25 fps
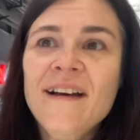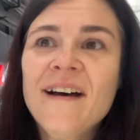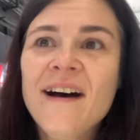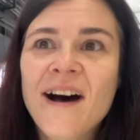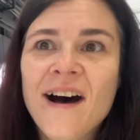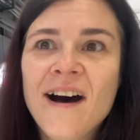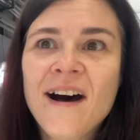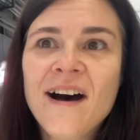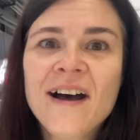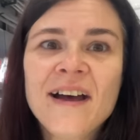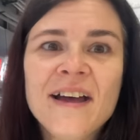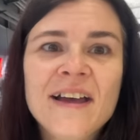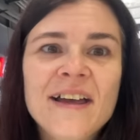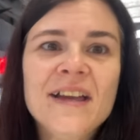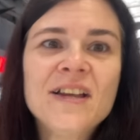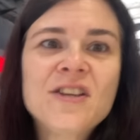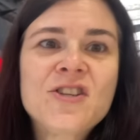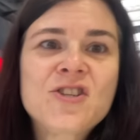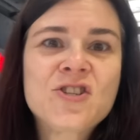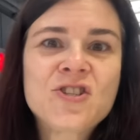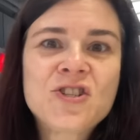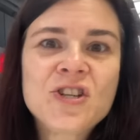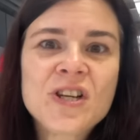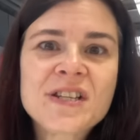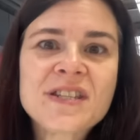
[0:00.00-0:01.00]

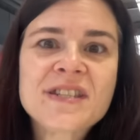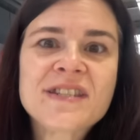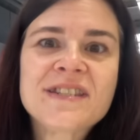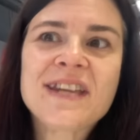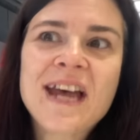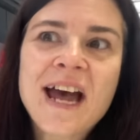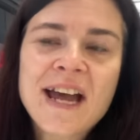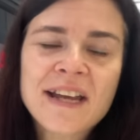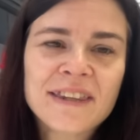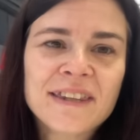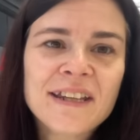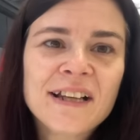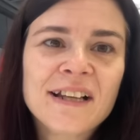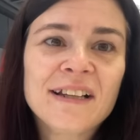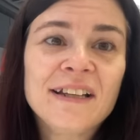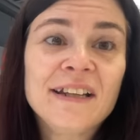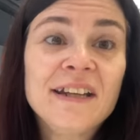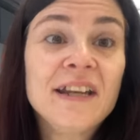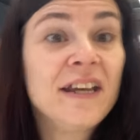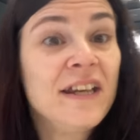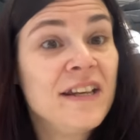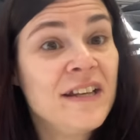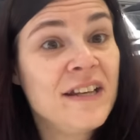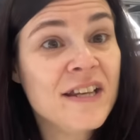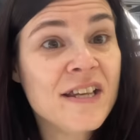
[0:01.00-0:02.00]
It's just technically
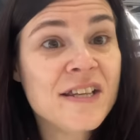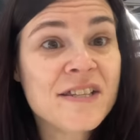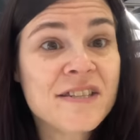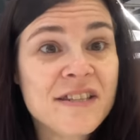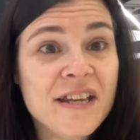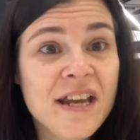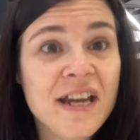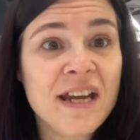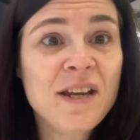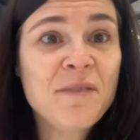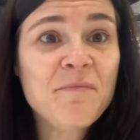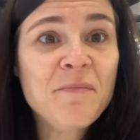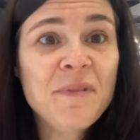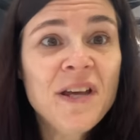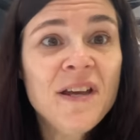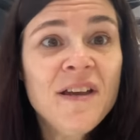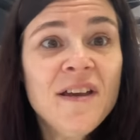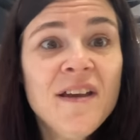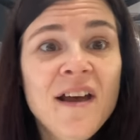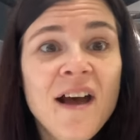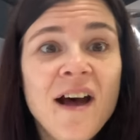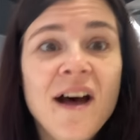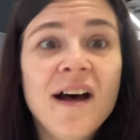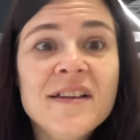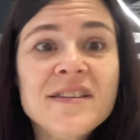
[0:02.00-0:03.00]
in his name
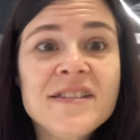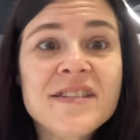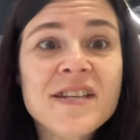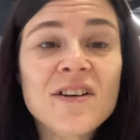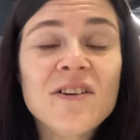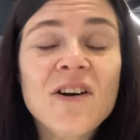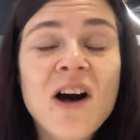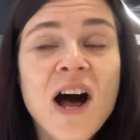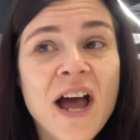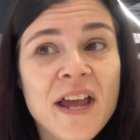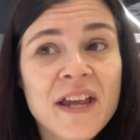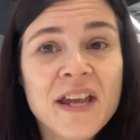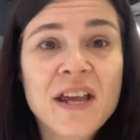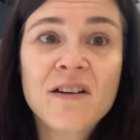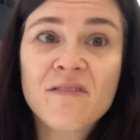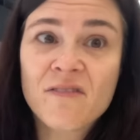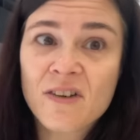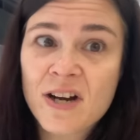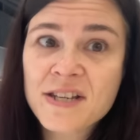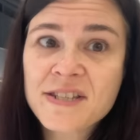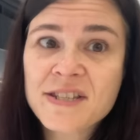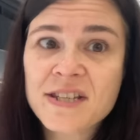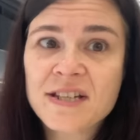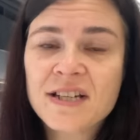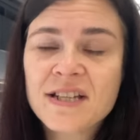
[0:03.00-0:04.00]
until I get
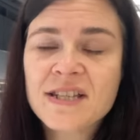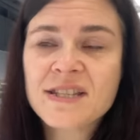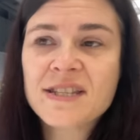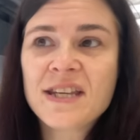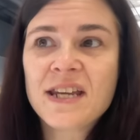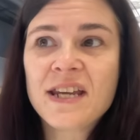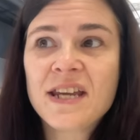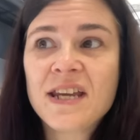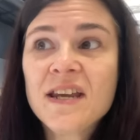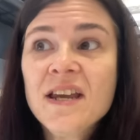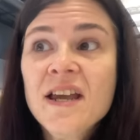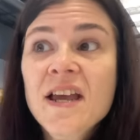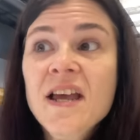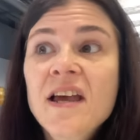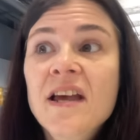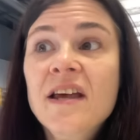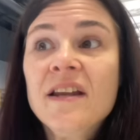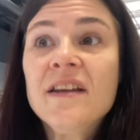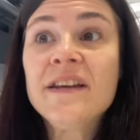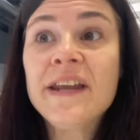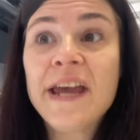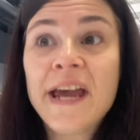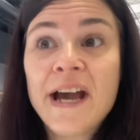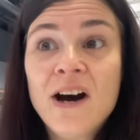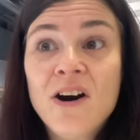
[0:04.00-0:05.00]
residency.
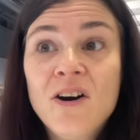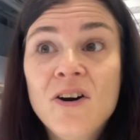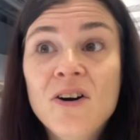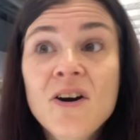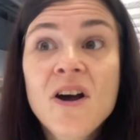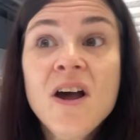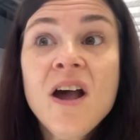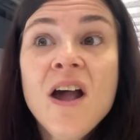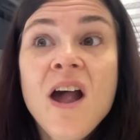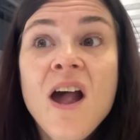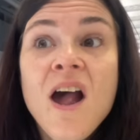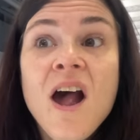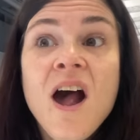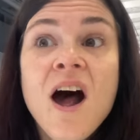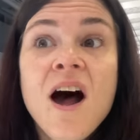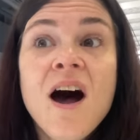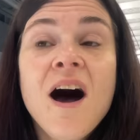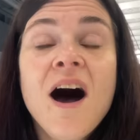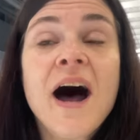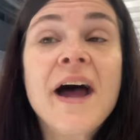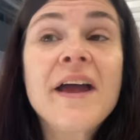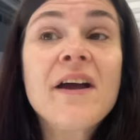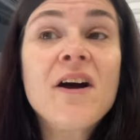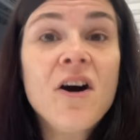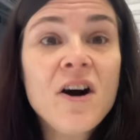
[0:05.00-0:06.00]
Now,
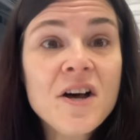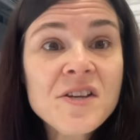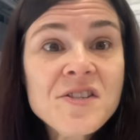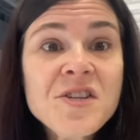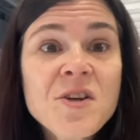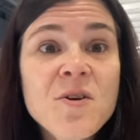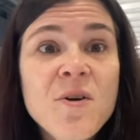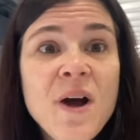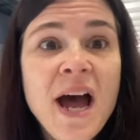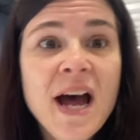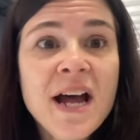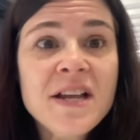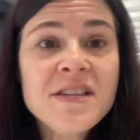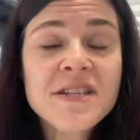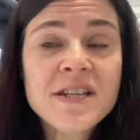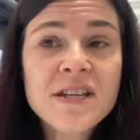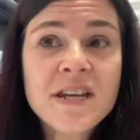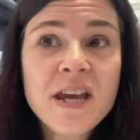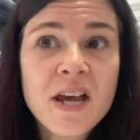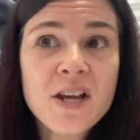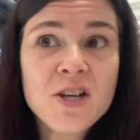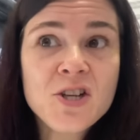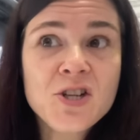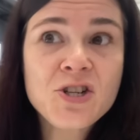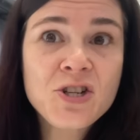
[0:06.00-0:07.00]
I also had to
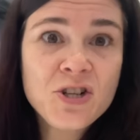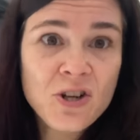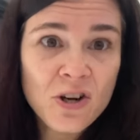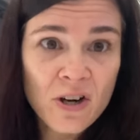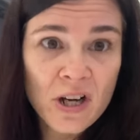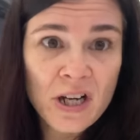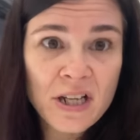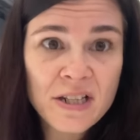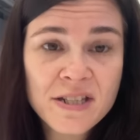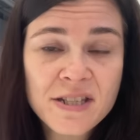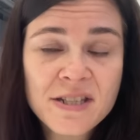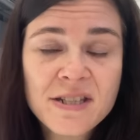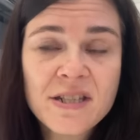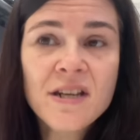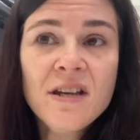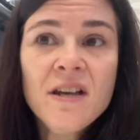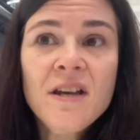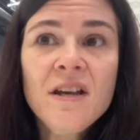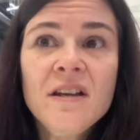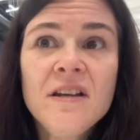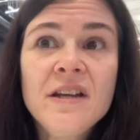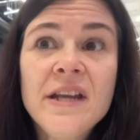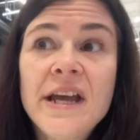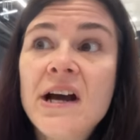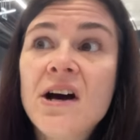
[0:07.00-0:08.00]
get insurance.
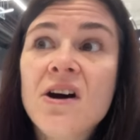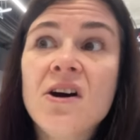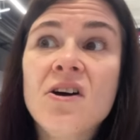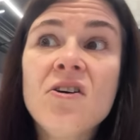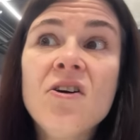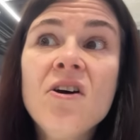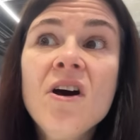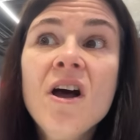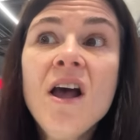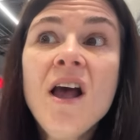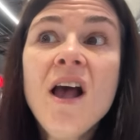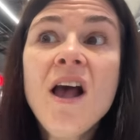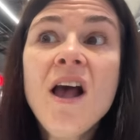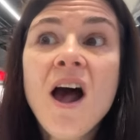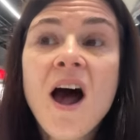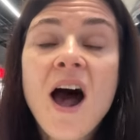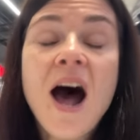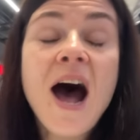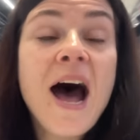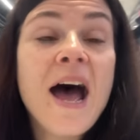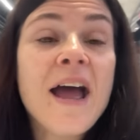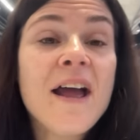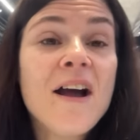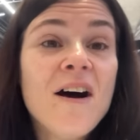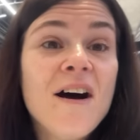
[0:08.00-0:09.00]
Now,
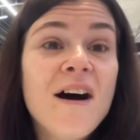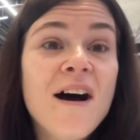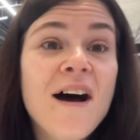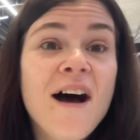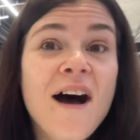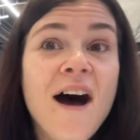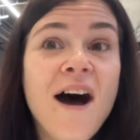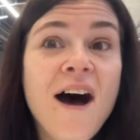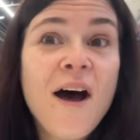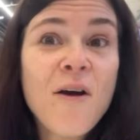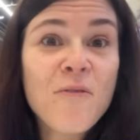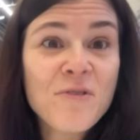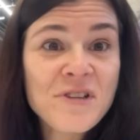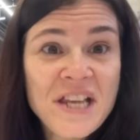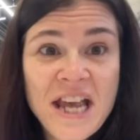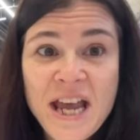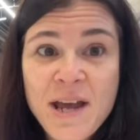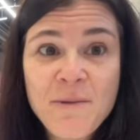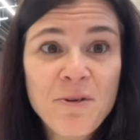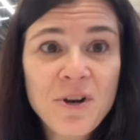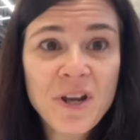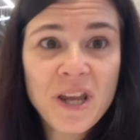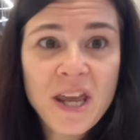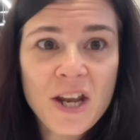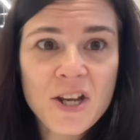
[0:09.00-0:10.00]
I was
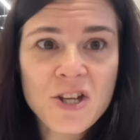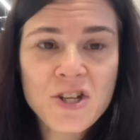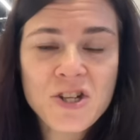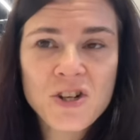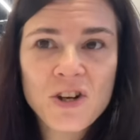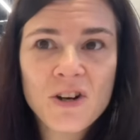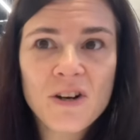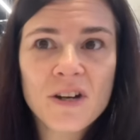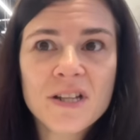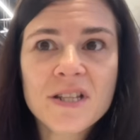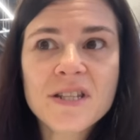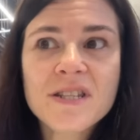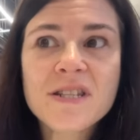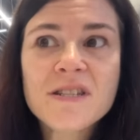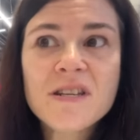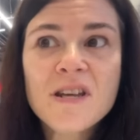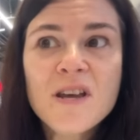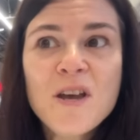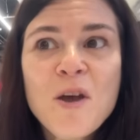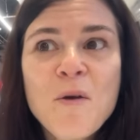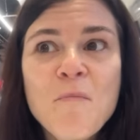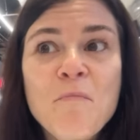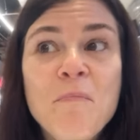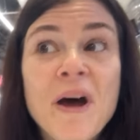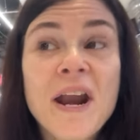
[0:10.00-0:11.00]
able to get insurance,
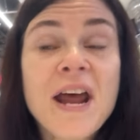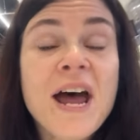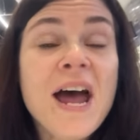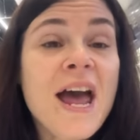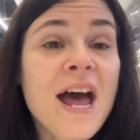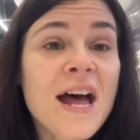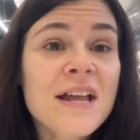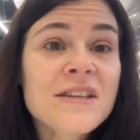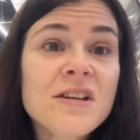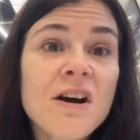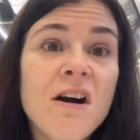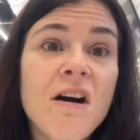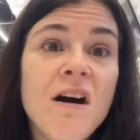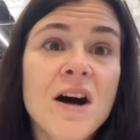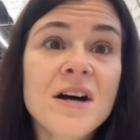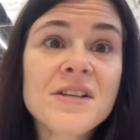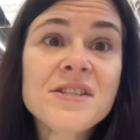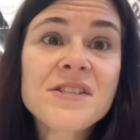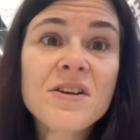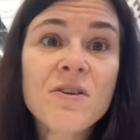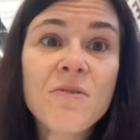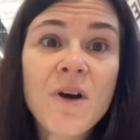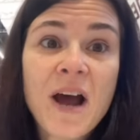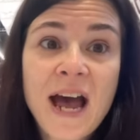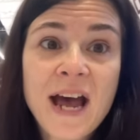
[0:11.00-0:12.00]
but I had to
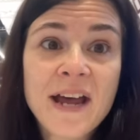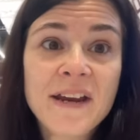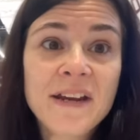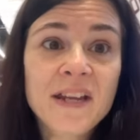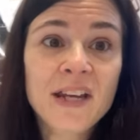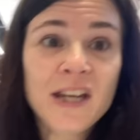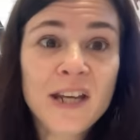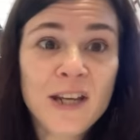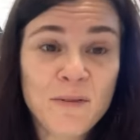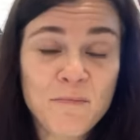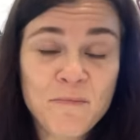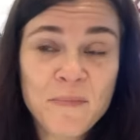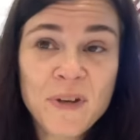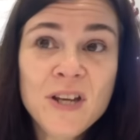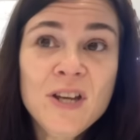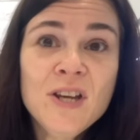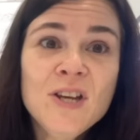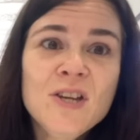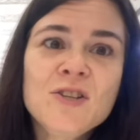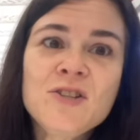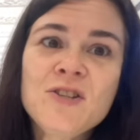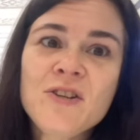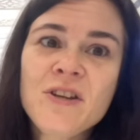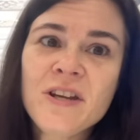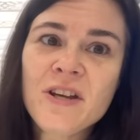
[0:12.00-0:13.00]
also add him
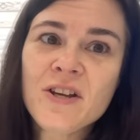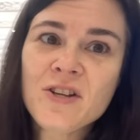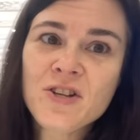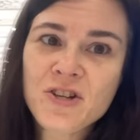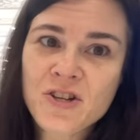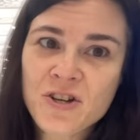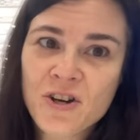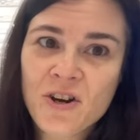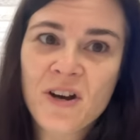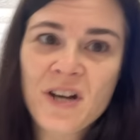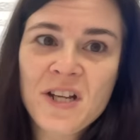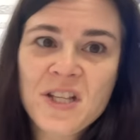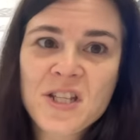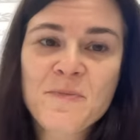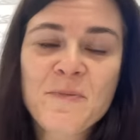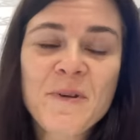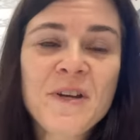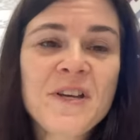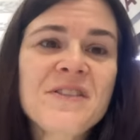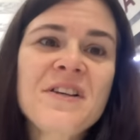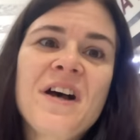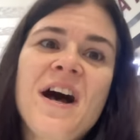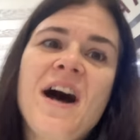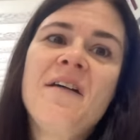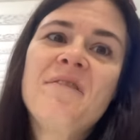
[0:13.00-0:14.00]
to the insurance
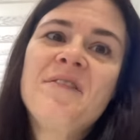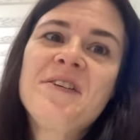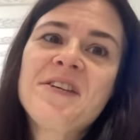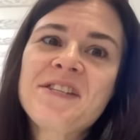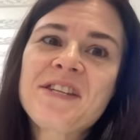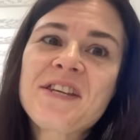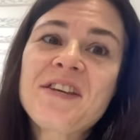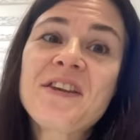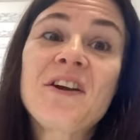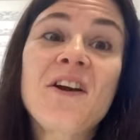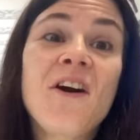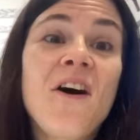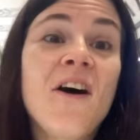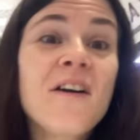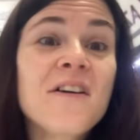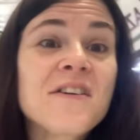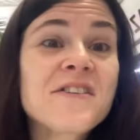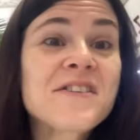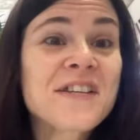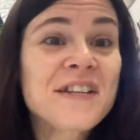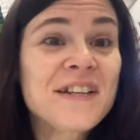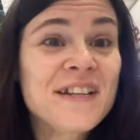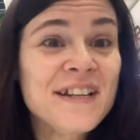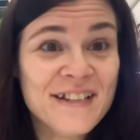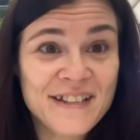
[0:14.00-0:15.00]
because obviously the car
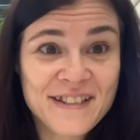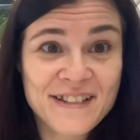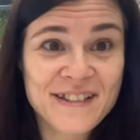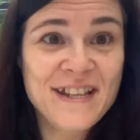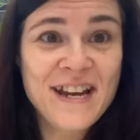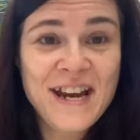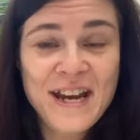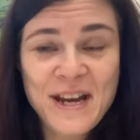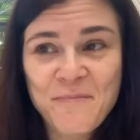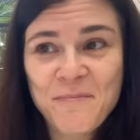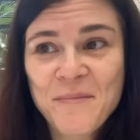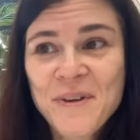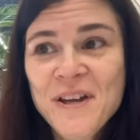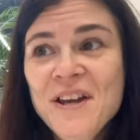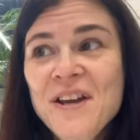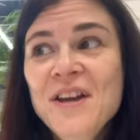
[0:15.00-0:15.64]
is in his name.